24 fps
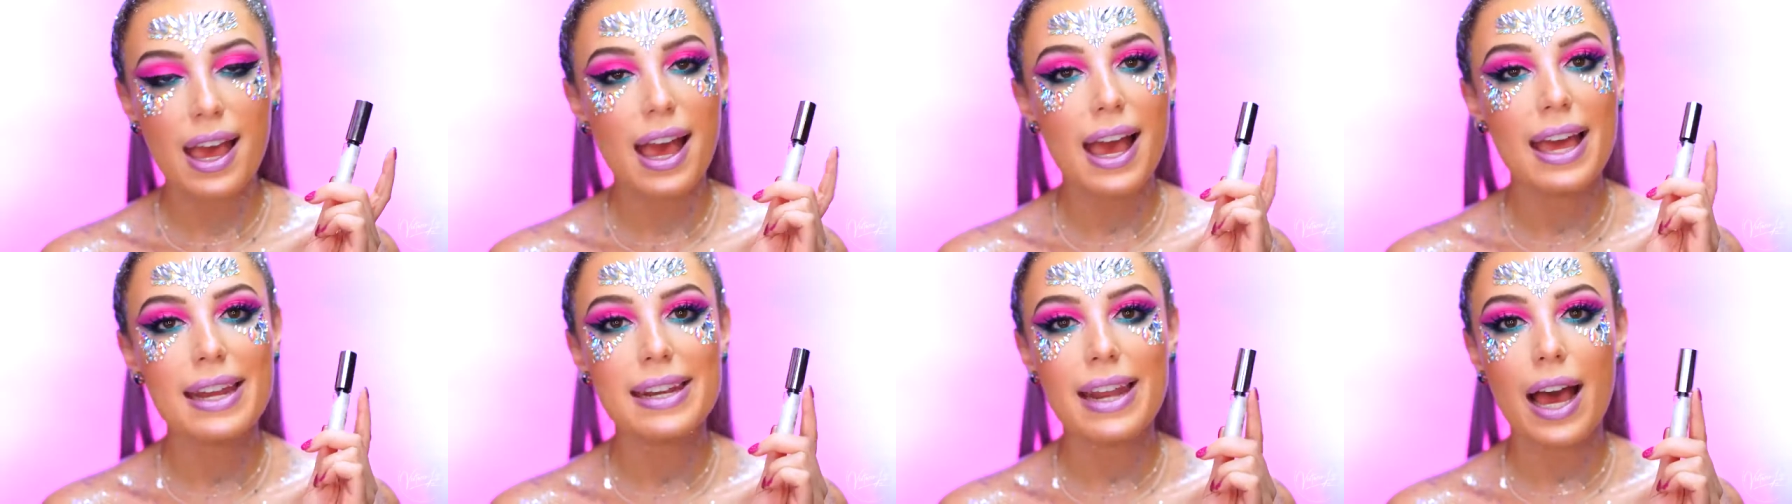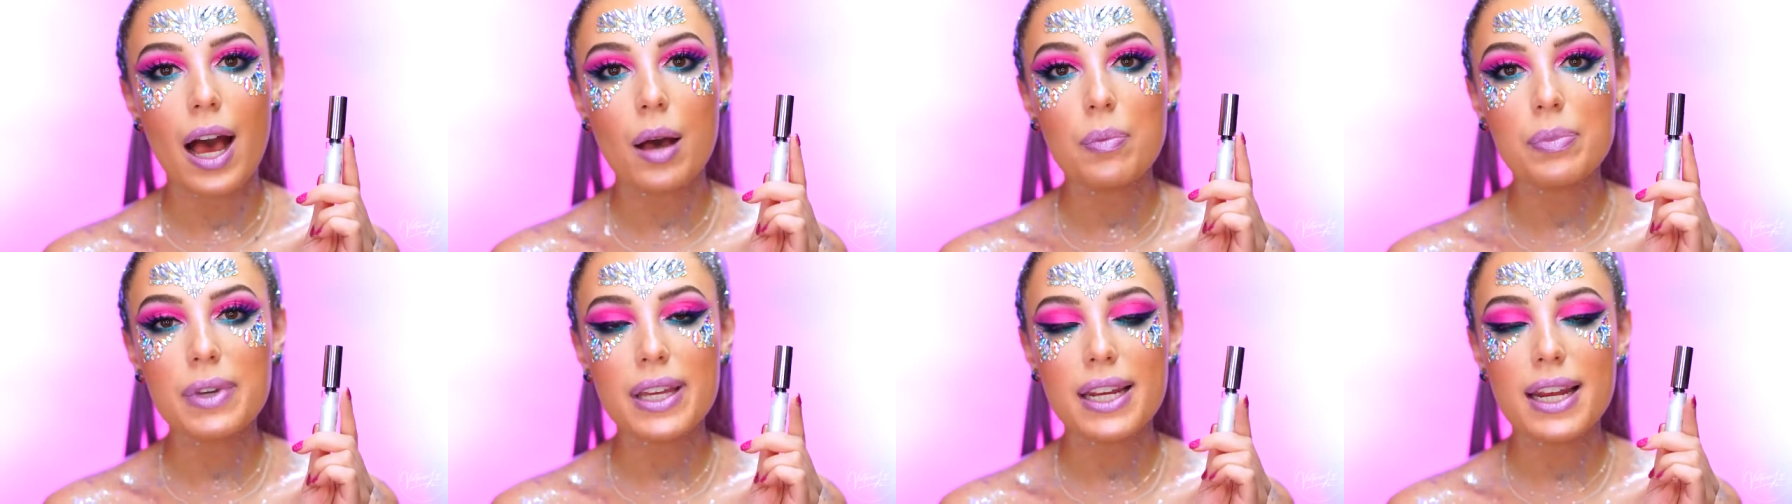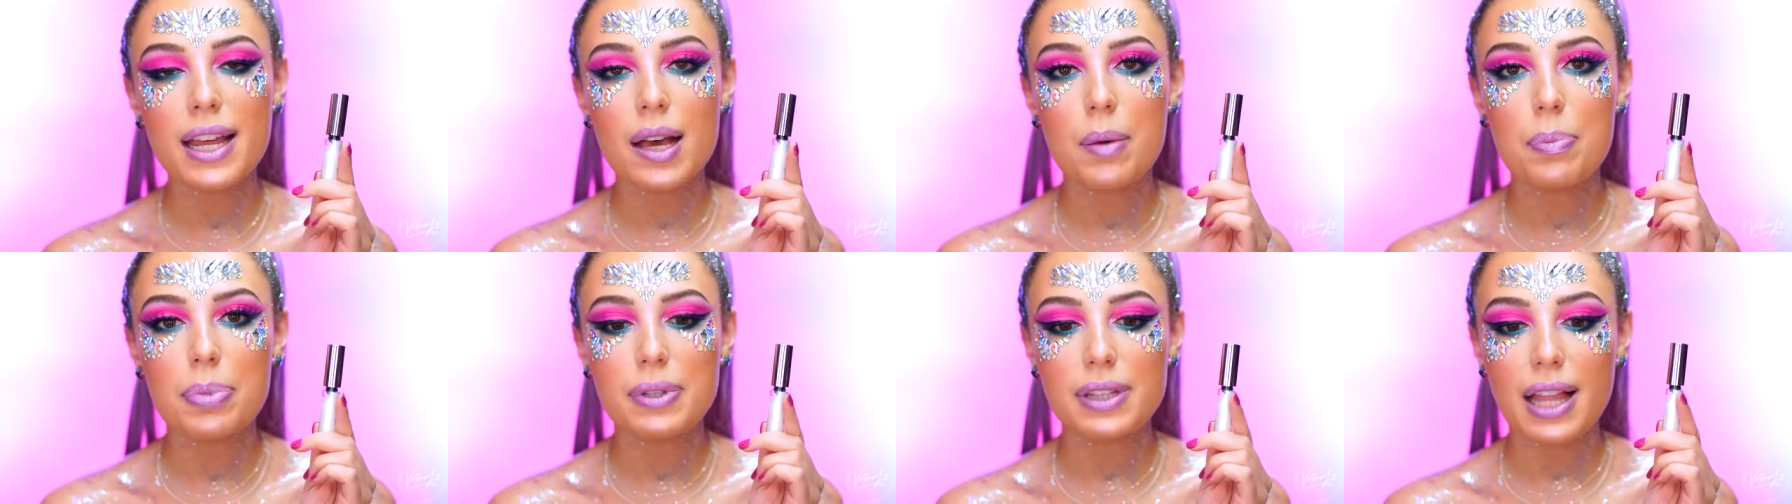And now I'm
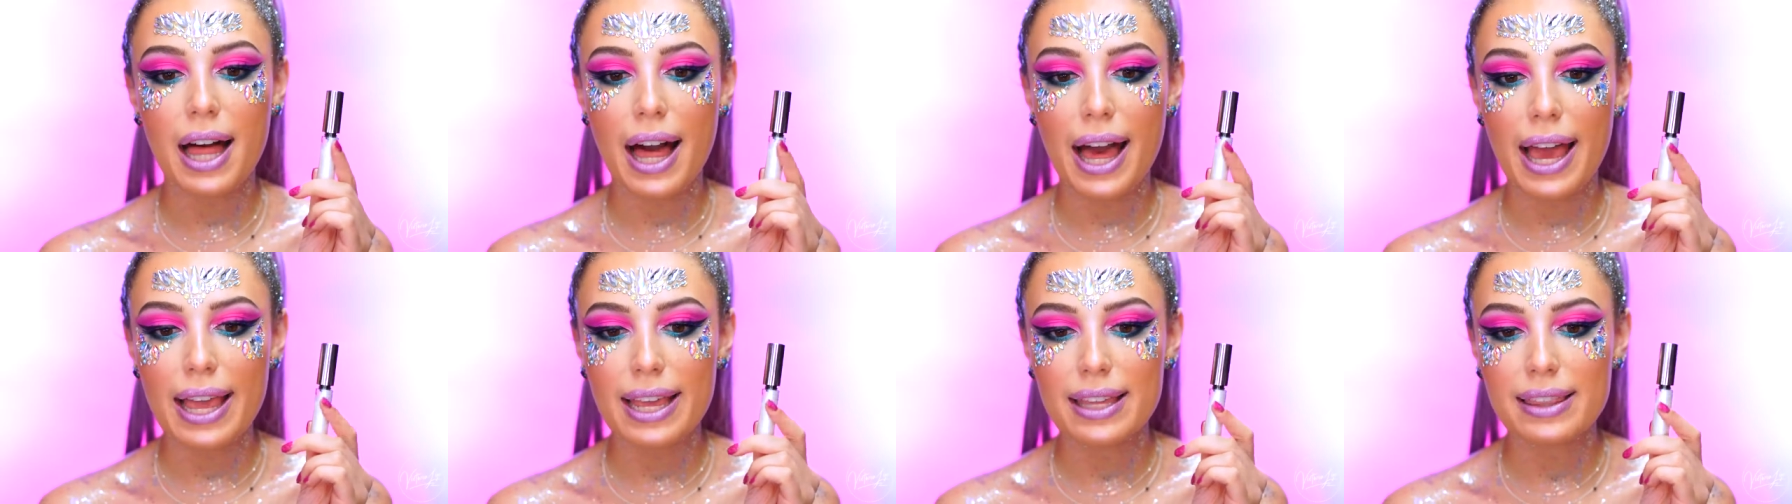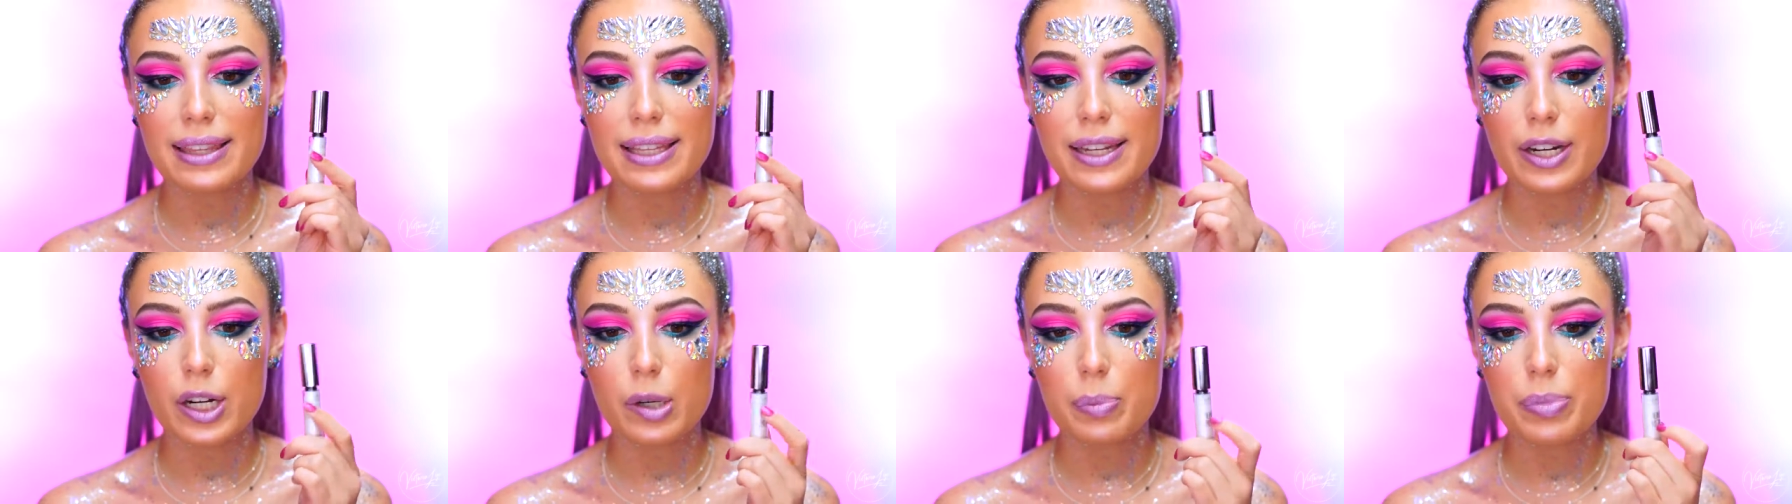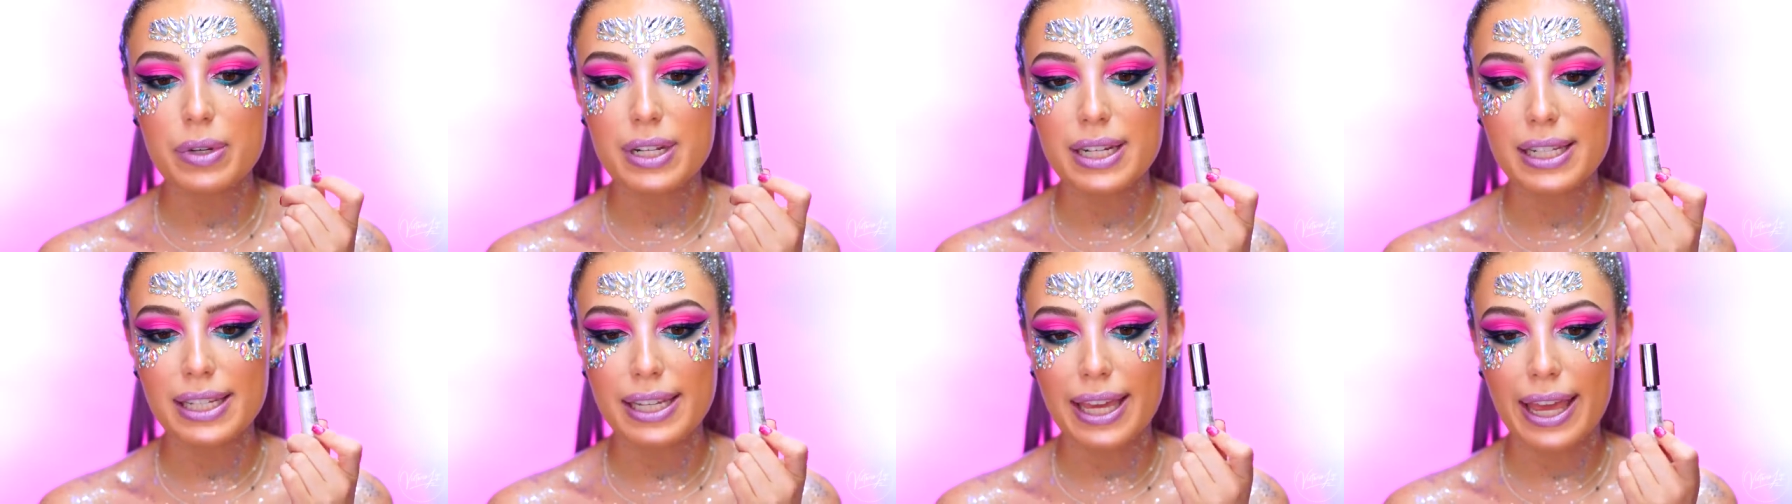gonna apply the
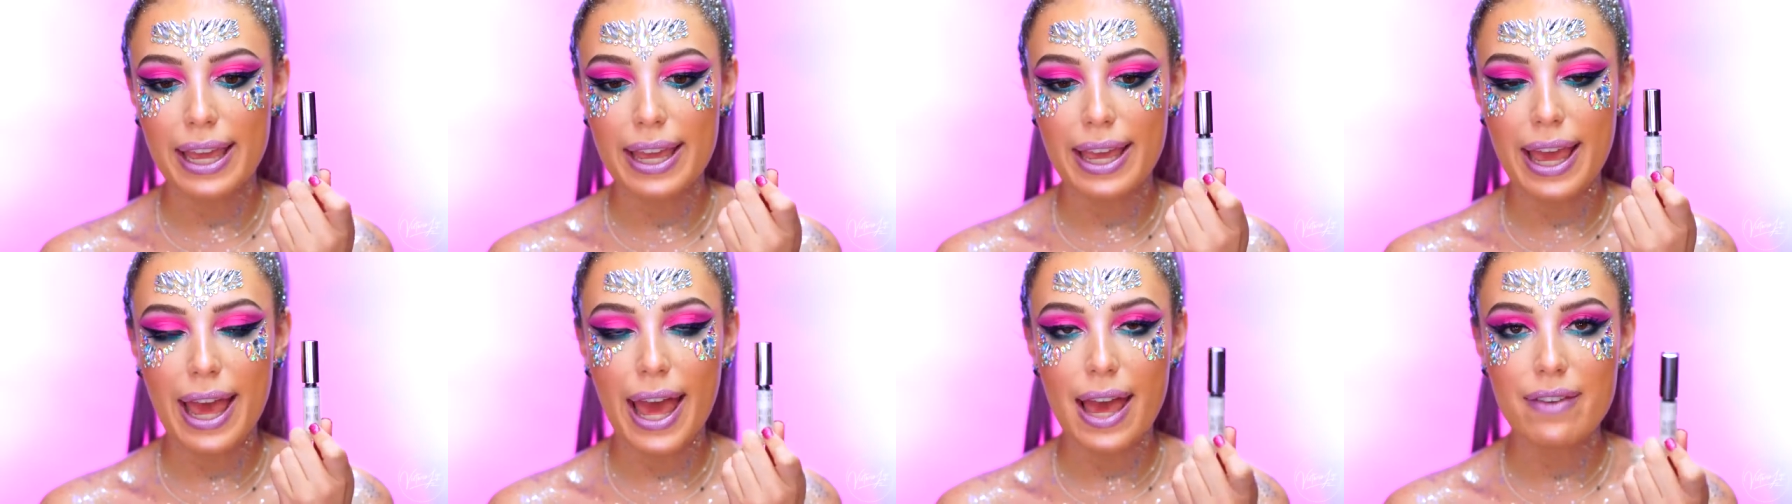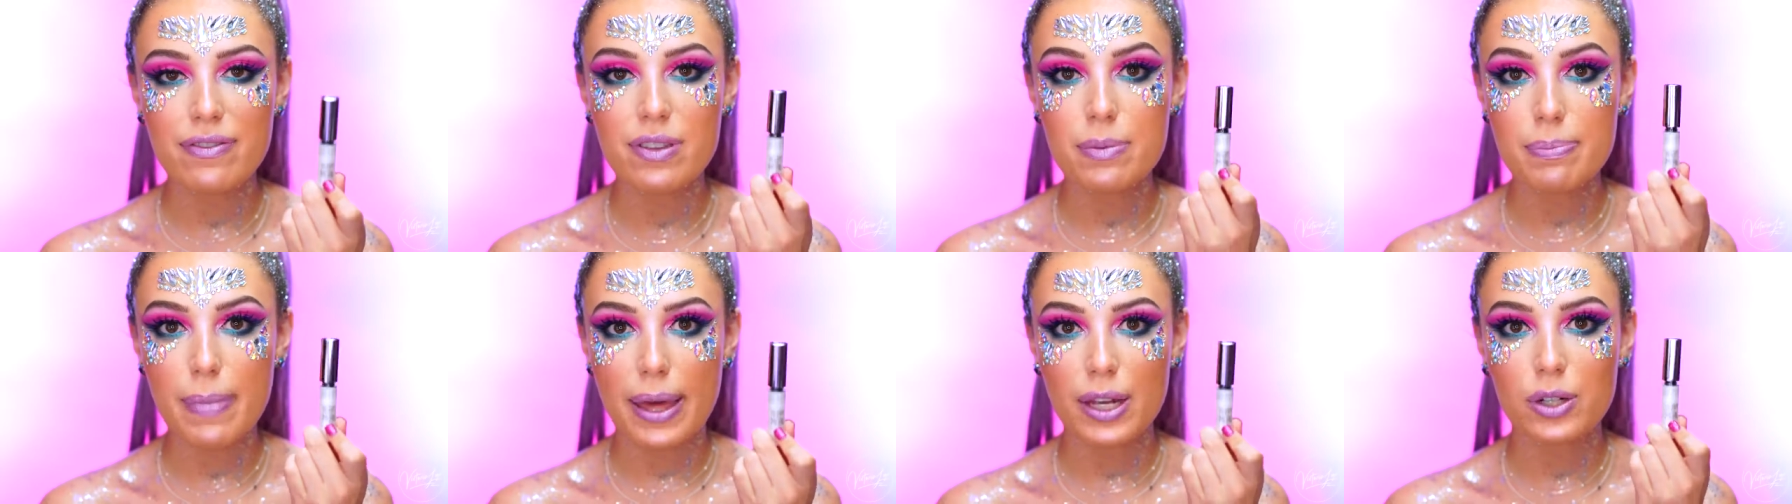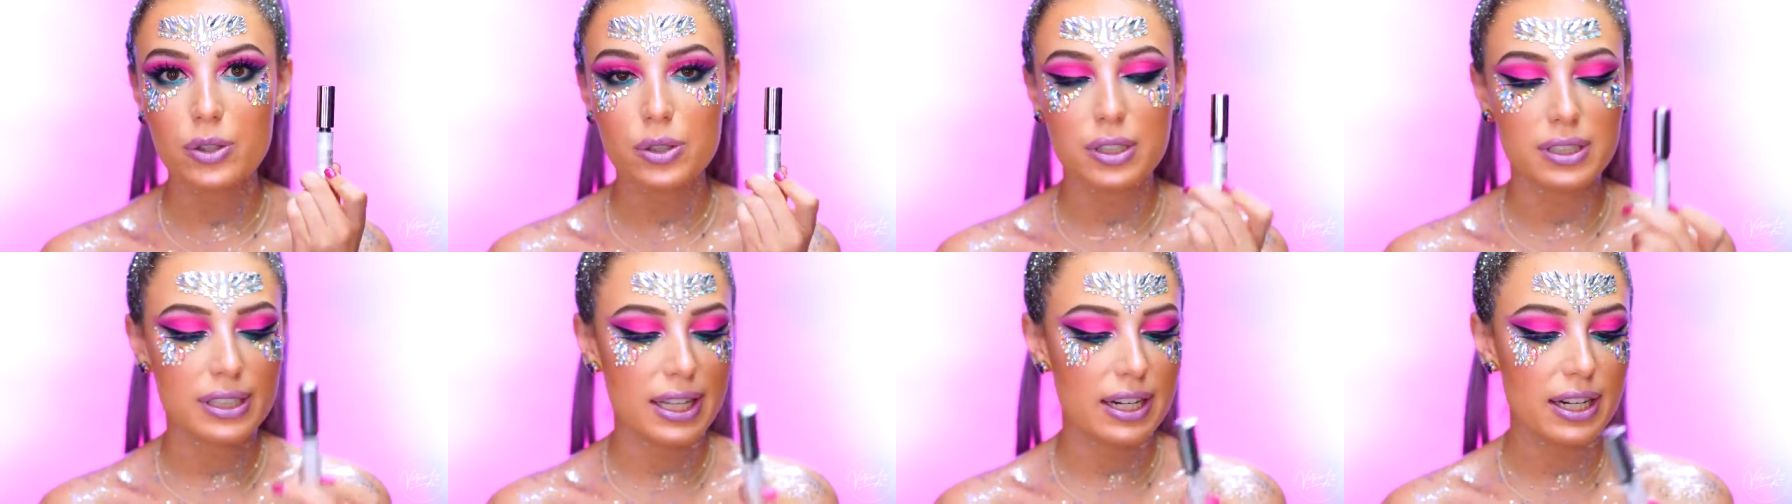Urban Decay Heavy
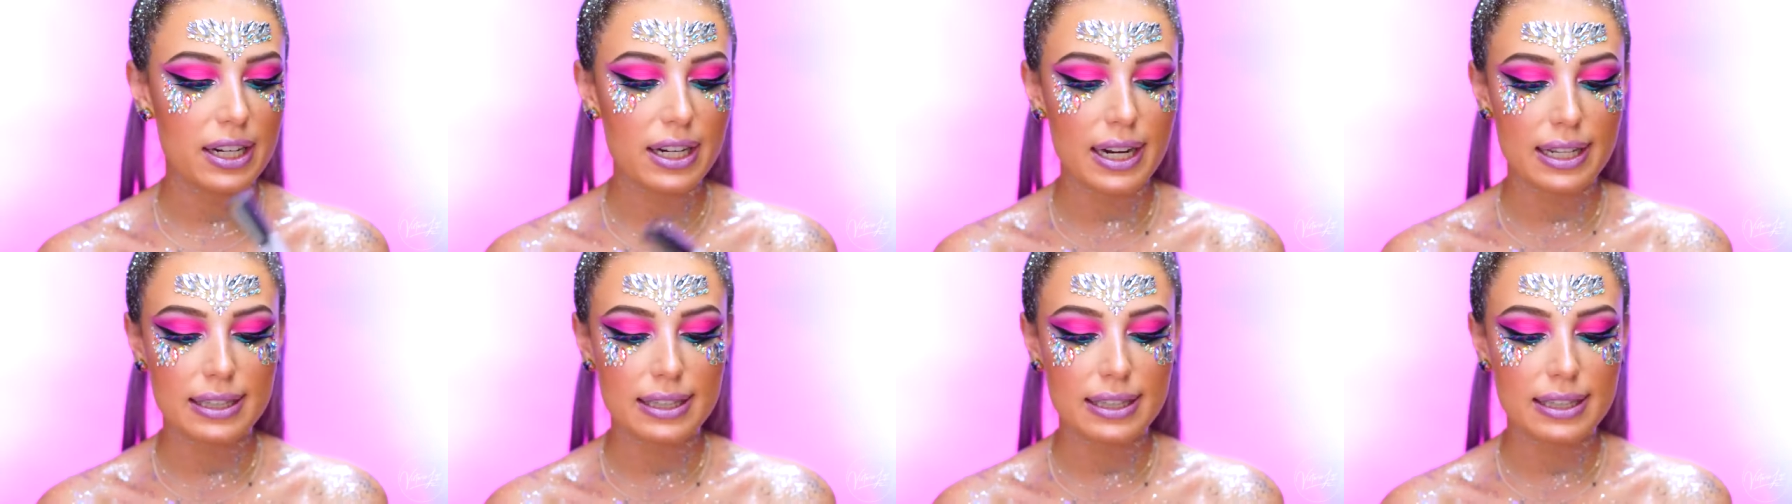Metal Glitter,